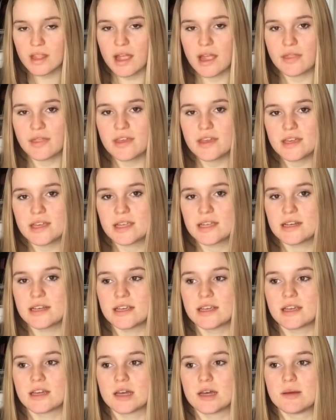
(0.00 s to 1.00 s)
I think
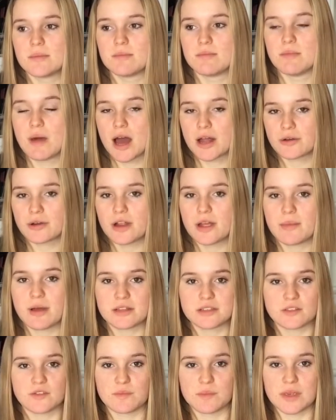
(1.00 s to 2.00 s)
eating moderate
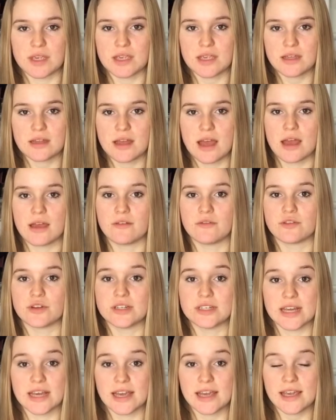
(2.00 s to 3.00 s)
amounts of meat every
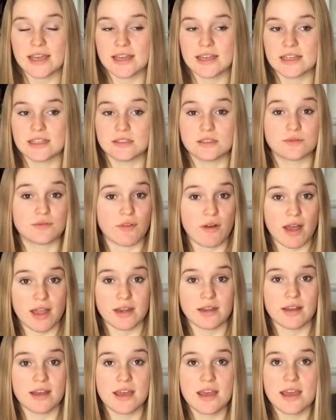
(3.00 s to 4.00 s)
day is
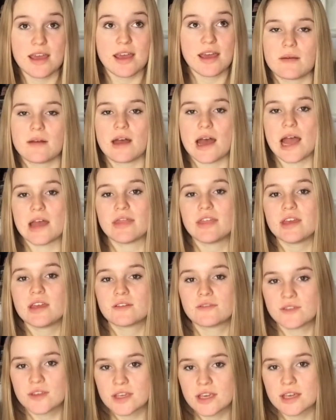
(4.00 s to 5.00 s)
fine. I
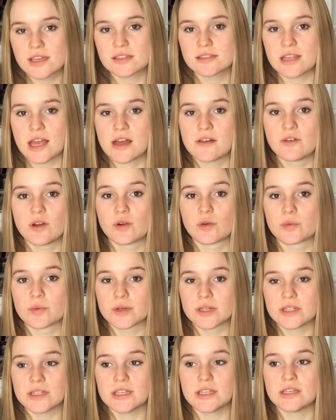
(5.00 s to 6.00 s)
think vegans have a
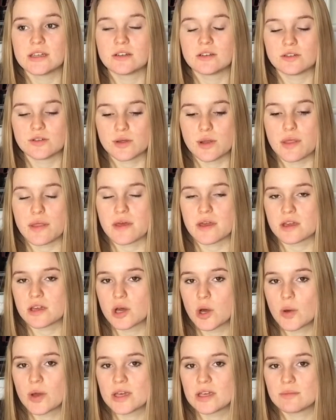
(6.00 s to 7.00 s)
really good thing
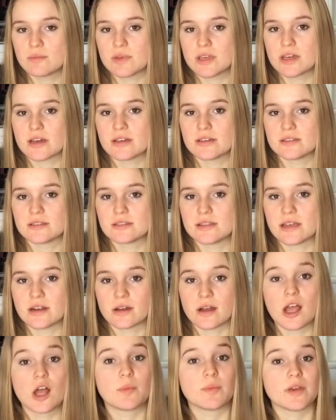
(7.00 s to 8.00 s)
going because they
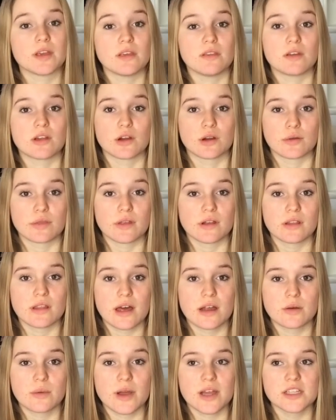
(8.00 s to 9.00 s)
are helping the earth in a
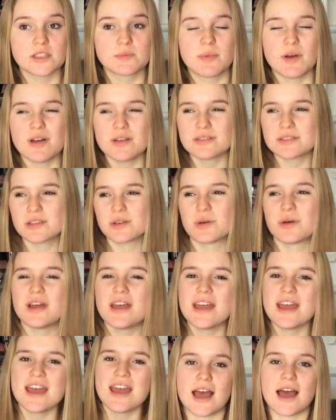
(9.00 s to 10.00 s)
lot of ways, but also,
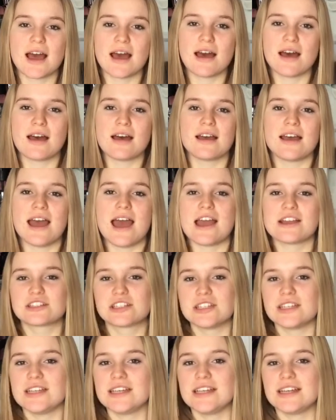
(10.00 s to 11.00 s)

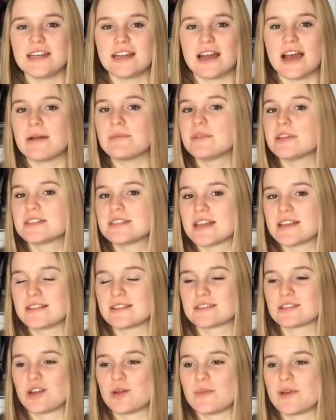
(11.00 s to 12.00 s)
actually, I'm gonna take
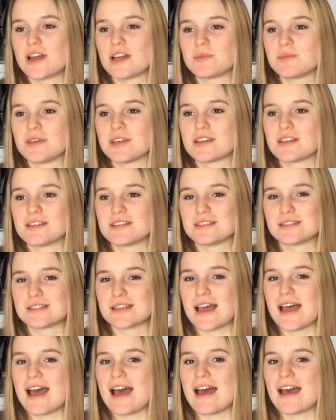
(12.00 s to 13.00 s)
this all back because
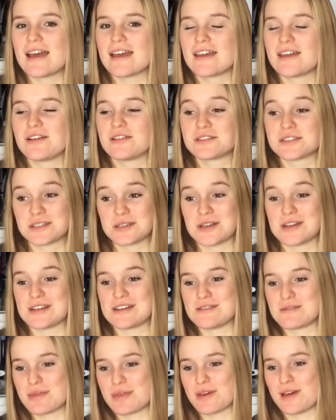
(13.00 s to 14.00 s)
I also had a
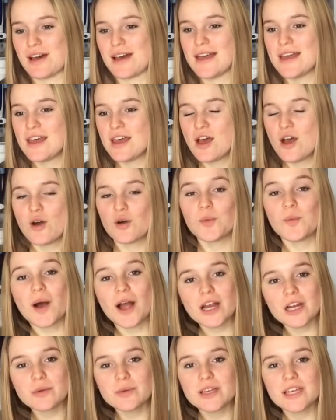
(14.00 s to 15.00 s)
new thought.
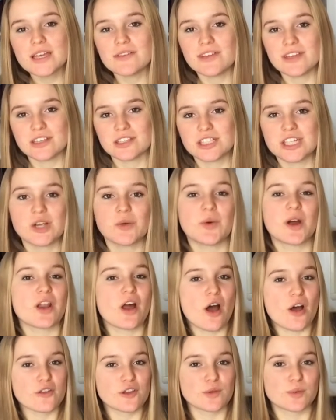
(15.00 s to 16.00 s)
Why are we giving a shit what
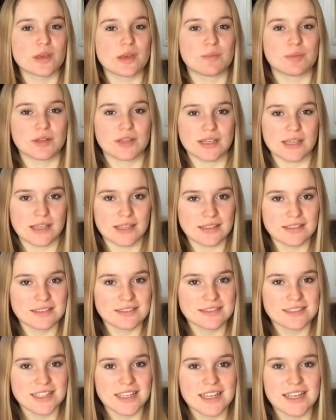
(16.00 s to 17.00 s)
other people eat?
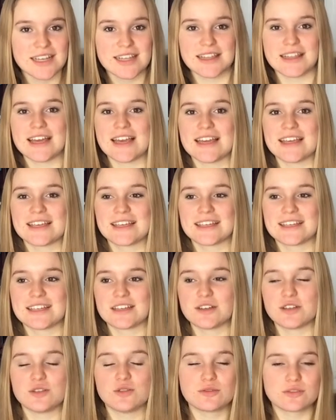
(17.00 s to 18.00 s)
Like,
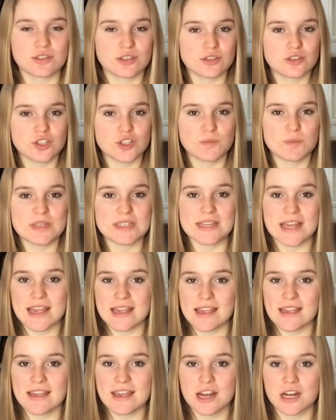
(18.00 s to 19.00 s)
you should just be
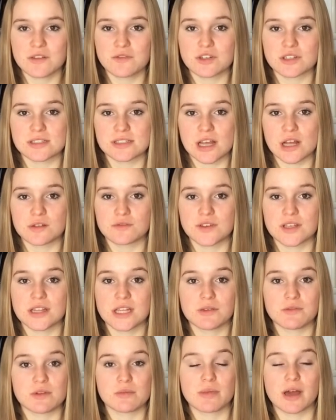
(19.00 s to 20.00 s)
taking care of yourself and
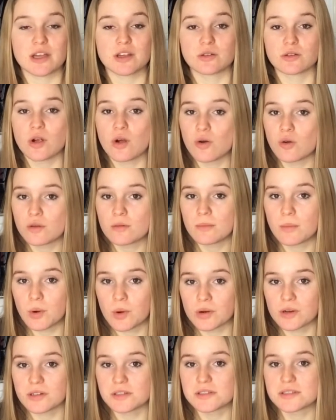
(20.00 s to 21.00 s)
living by your own
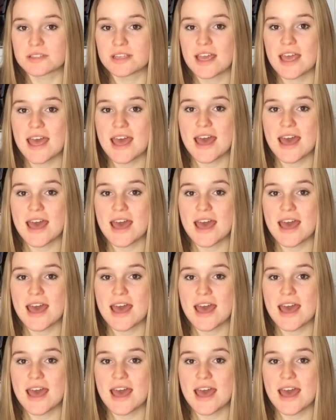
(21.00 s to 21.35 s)
morals.